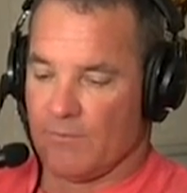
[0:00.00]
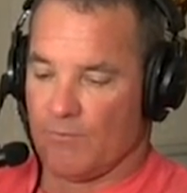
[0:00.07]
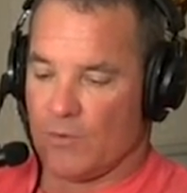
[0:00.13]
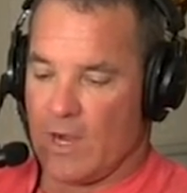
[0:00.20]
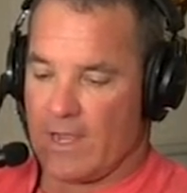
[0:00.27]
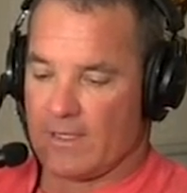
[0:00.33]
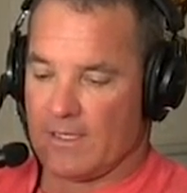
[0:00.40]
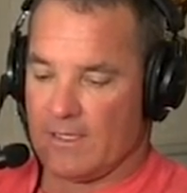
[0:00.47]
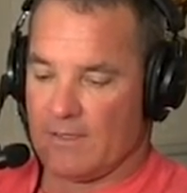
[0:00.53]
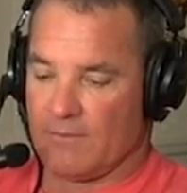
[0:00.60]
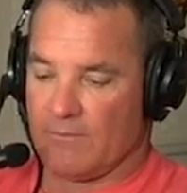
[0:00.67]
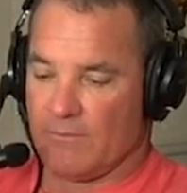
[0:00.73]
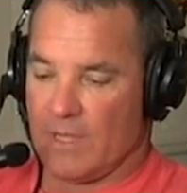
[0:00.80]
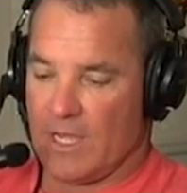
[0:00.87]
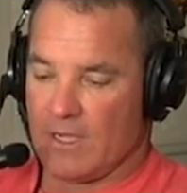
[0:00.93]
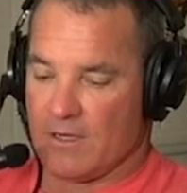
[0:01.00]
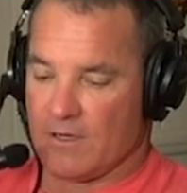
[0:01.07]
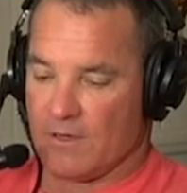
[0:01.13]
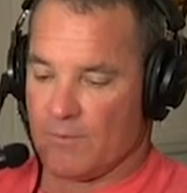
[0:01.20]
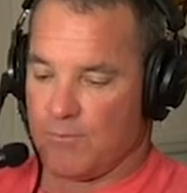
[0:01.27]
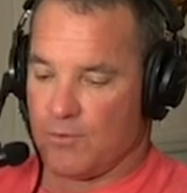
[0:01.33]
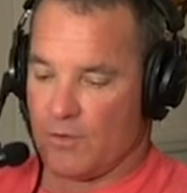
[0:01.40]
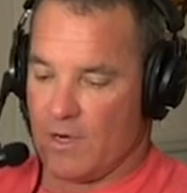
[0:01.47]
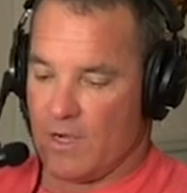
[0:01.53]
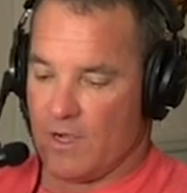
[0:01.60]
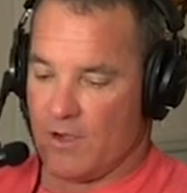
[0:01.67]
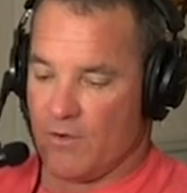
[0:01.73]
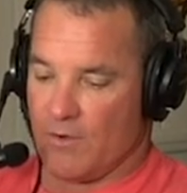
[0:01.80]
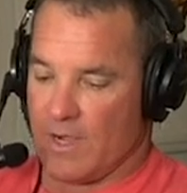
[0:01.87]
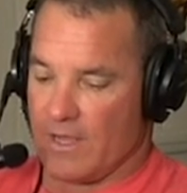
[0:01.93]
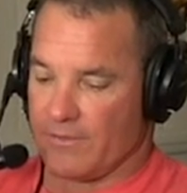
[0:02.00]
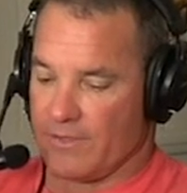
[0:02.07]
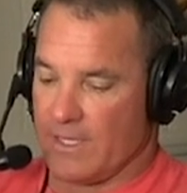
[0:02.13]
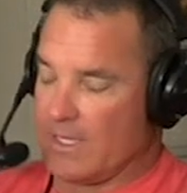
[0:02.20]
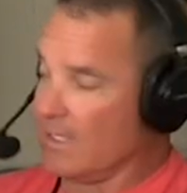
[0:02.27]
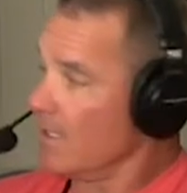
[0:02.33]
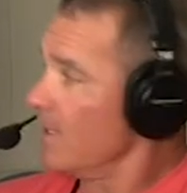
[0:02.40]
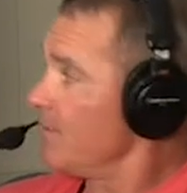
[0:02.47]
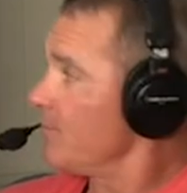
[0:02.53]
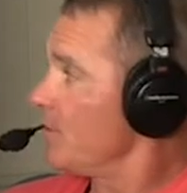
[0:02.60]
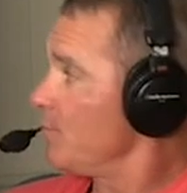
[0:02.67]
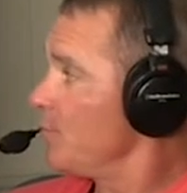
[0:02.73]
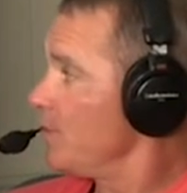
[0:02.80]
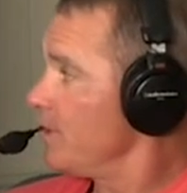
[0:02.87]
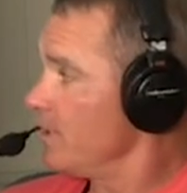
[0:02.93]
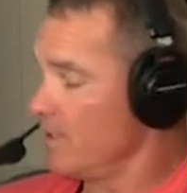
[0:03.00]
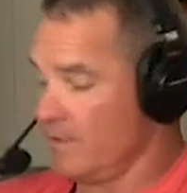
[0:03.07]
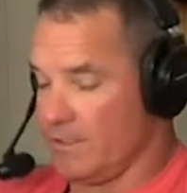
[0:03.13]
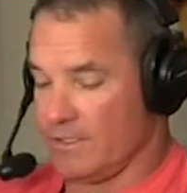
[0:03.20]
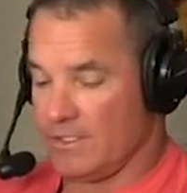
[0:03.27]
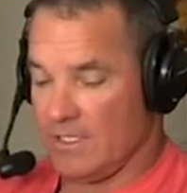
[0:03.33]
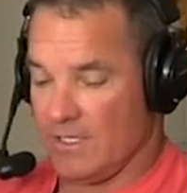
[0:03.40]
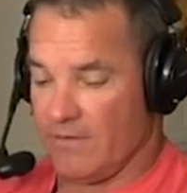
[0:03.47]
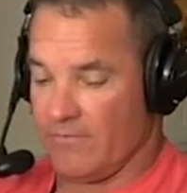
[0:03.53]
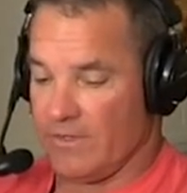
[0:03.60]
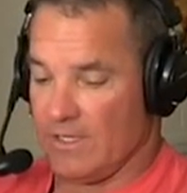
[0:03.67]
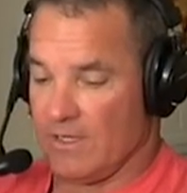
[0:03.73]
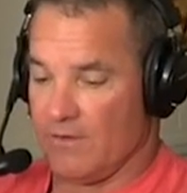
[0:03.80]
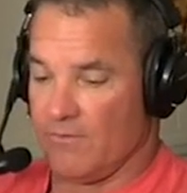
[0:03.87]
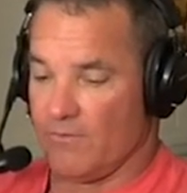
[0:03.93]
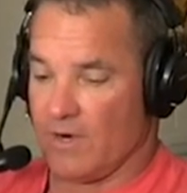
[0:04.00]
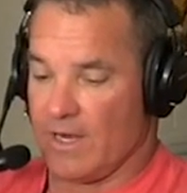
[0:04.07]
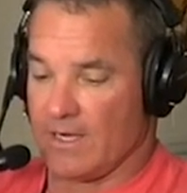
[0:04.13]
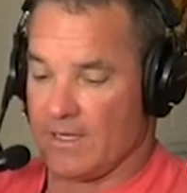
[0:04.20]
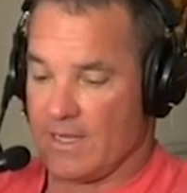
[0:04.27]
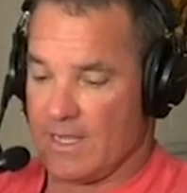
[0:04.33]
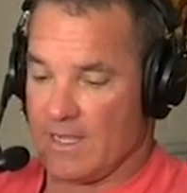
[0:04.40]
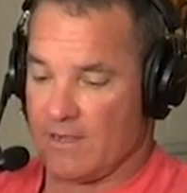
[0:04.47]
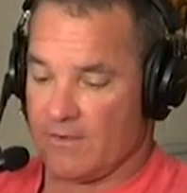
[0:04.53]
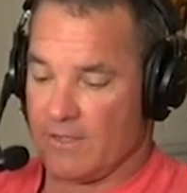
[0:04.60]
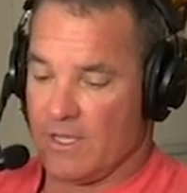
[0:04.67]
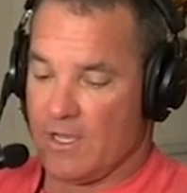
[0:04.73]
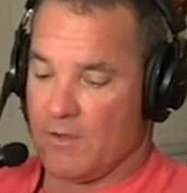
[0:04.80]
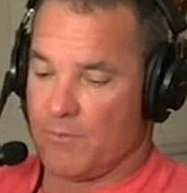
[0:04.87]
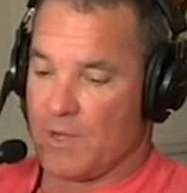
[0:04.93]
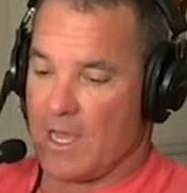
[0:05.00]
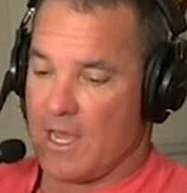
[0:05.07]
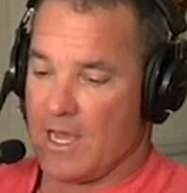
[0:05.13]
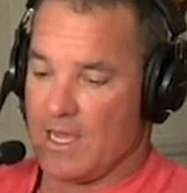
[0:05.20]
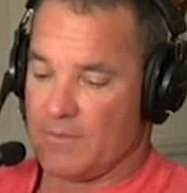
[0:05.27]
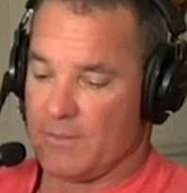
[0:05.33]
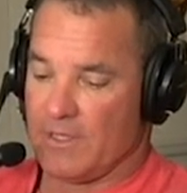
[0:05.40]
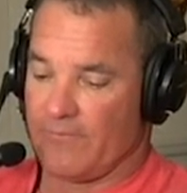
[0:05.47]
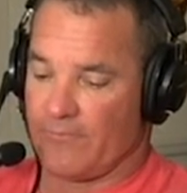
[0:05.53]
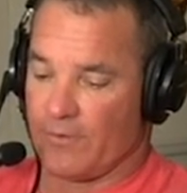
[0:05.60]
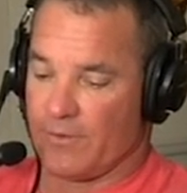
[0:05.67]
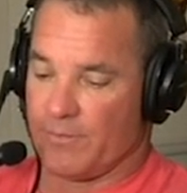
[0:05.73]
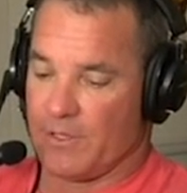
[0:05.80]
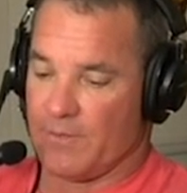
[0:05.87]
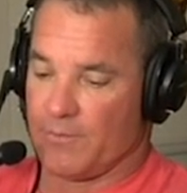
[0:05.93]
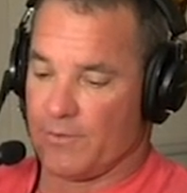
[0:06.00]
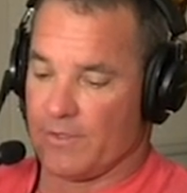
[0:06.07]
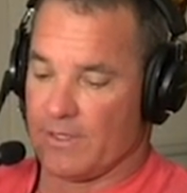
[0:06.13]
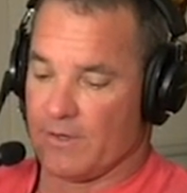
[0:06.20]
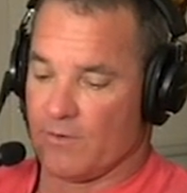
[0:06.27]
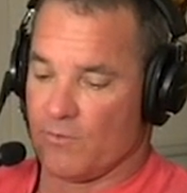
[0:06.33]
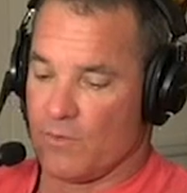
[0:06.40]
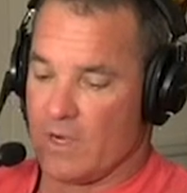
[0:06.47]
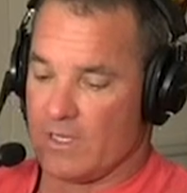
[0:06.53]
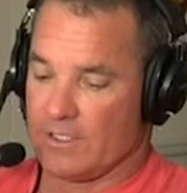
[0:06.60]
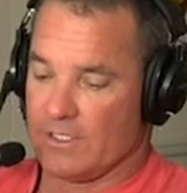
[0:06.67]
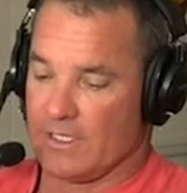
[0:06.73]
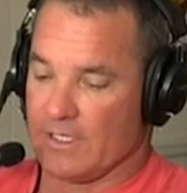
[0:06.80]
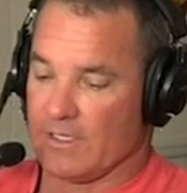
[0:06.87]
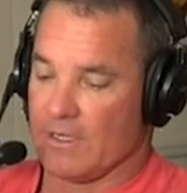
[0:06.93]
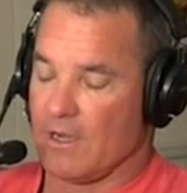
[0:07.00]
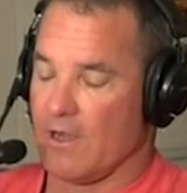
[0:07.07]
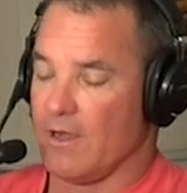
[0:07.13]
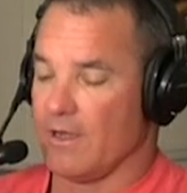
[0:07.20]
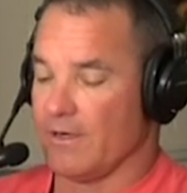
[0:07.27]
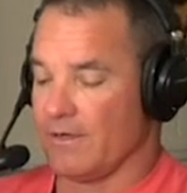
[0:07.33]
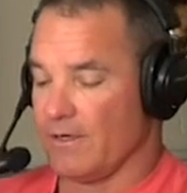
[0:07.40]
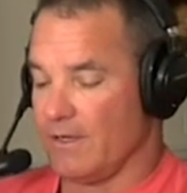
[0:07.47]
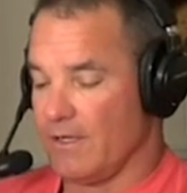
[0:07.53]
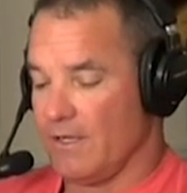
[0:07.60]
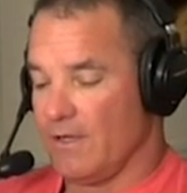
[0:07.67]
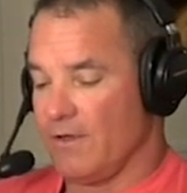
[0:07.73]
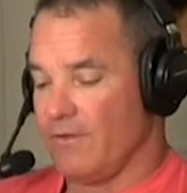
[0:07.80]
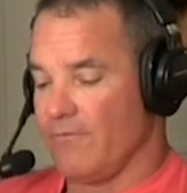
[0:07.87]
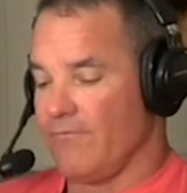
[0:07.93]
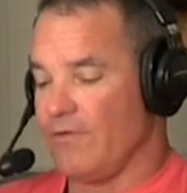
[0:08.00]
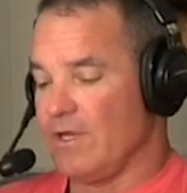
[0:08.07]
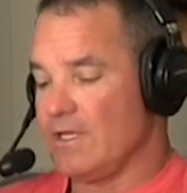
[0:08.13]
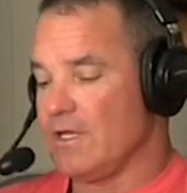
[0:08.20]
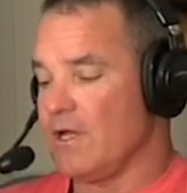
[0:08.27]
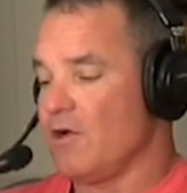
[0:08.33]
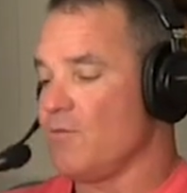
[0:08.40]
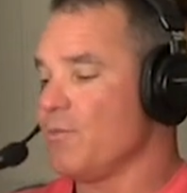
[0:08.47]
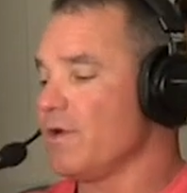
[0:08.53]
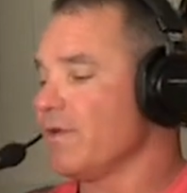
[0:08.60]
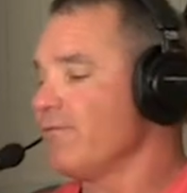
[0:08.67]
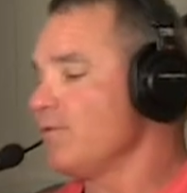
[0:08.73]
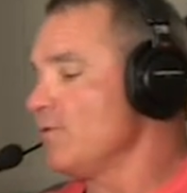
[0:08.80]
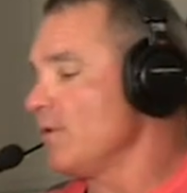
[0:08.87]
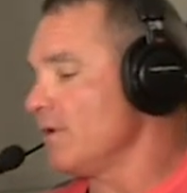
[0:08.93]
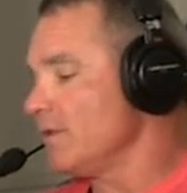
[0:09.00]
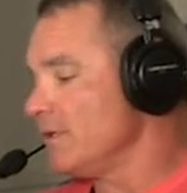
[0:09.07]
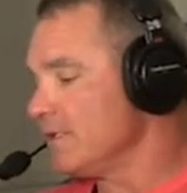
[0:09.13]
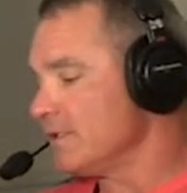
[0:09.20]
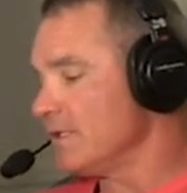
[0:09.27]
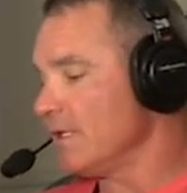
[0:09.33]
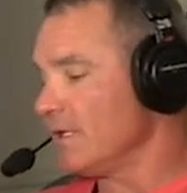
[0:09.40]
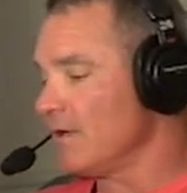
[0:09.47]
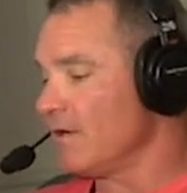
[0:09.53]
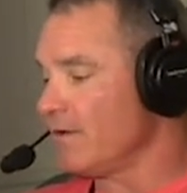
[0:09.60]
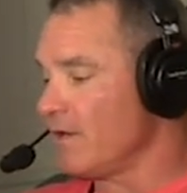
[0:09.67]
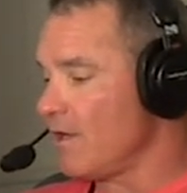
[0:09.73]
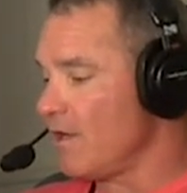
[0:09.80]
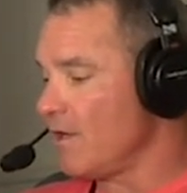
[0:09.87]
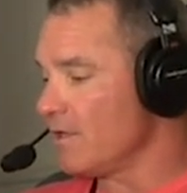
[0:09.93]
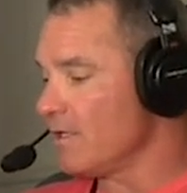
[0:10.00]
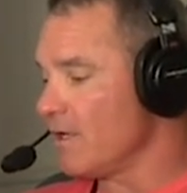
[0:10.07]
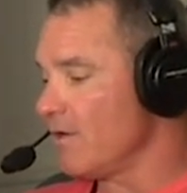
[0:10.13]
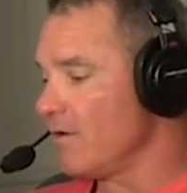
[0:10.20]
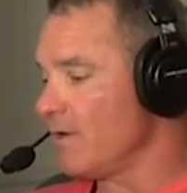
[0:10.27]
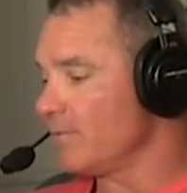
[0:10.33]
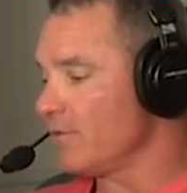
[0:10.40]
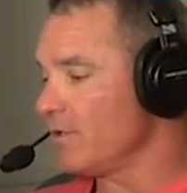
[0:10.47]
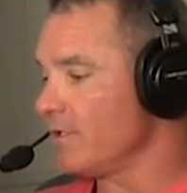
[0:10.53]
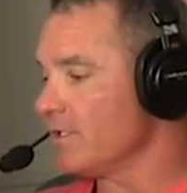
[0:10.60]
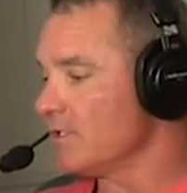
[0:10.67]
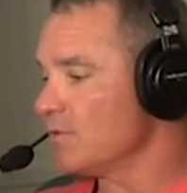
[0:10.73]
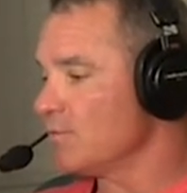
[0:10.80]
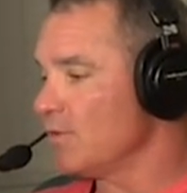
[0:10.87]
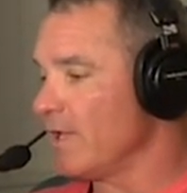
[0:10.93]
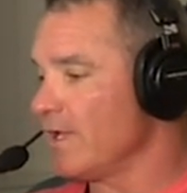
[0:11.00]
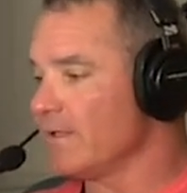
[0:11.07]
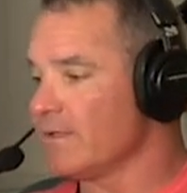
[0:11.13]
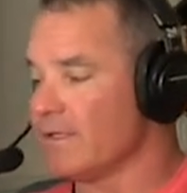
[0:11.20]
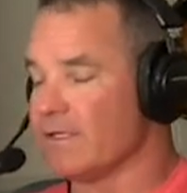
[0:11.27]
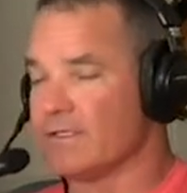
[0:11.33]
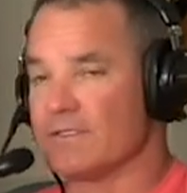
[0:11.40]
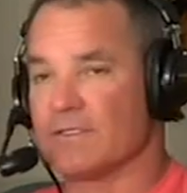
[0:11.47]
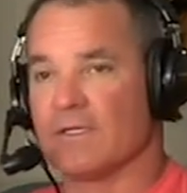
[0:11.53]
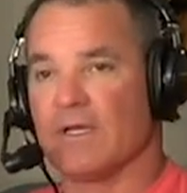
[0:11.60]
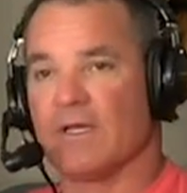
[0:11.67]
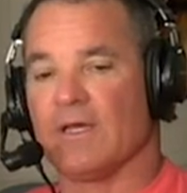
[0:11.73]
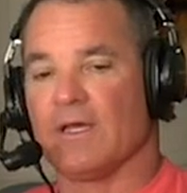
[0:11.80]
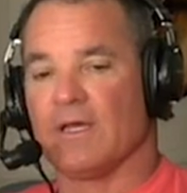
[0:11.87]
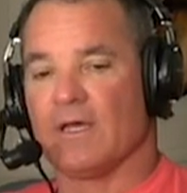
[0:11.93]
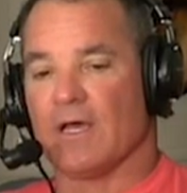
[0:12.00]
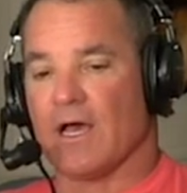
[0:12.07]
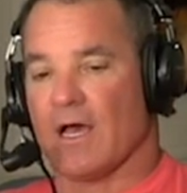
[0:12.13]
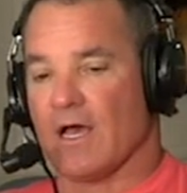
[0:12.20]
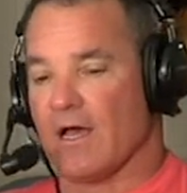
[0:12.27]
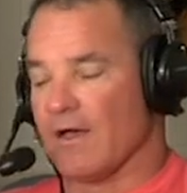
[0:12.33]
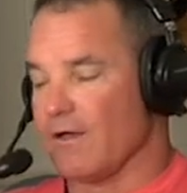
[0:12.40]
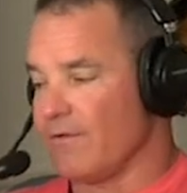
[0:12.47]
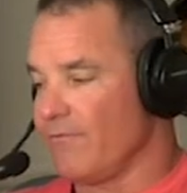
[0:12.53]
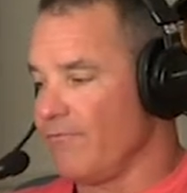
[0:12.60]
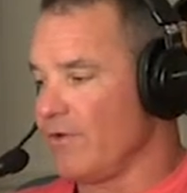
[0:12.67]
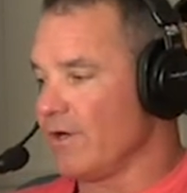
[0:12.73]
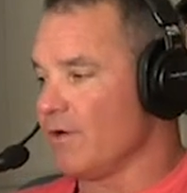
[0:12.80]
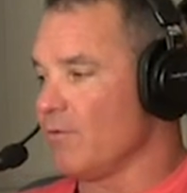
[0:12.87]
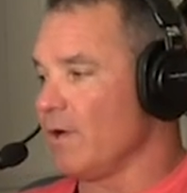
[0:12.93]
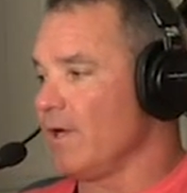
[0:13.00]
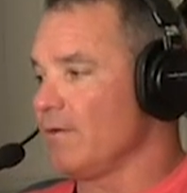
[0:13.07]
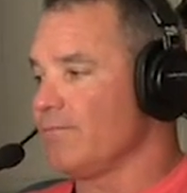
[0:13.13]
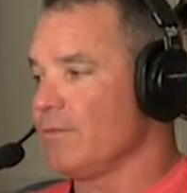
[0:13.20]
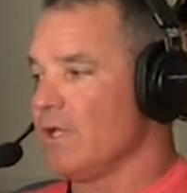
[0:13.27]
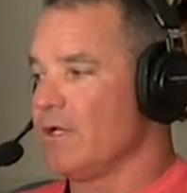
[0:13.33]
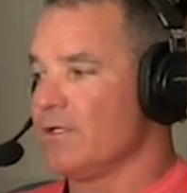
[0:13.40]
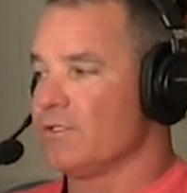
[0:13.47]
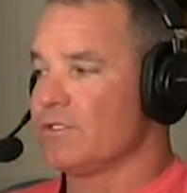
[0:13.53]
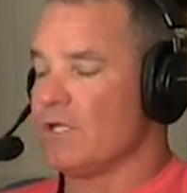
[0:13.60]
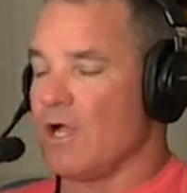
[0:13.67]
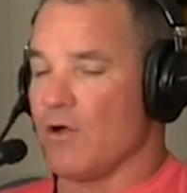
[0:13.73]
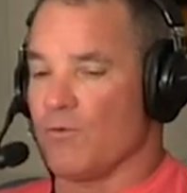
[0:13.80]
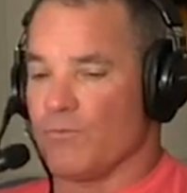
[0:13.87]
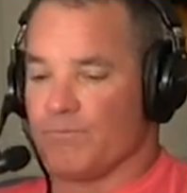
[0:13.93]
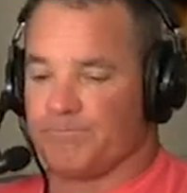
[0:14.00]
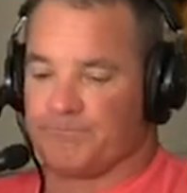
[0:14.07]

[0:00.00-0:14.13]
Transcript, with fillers: Bracket Maker Pro, I think. I'm going to put it on the TV right now behind me for the people that are watching on video, but if you are listening on audio, I'm going to explain this very well. So